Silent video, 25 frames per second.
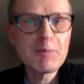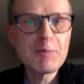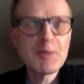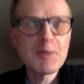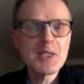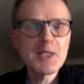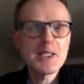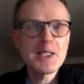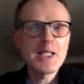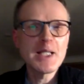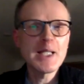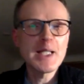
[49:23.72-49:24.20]

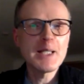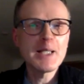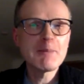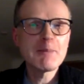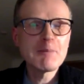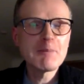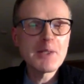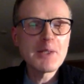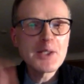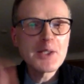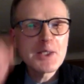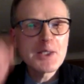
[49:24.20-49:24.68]
It,
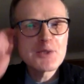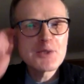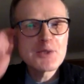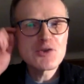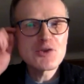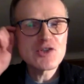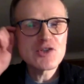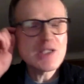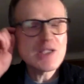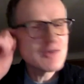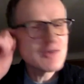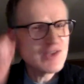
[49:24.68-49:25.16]
Um, is,
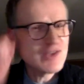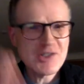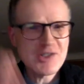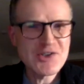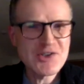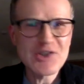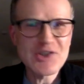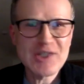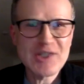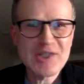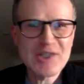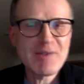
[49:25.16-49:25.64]
it, is
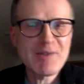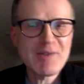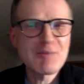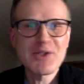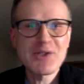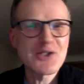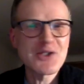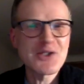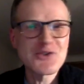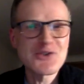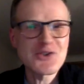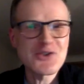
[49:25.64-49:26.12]
it something we
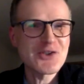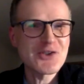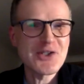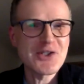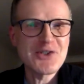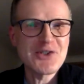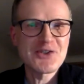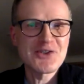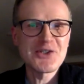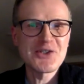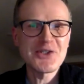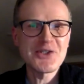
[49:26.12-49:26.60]
can
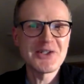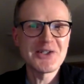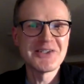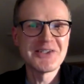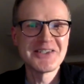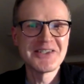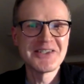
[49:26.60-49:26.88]
discuss here?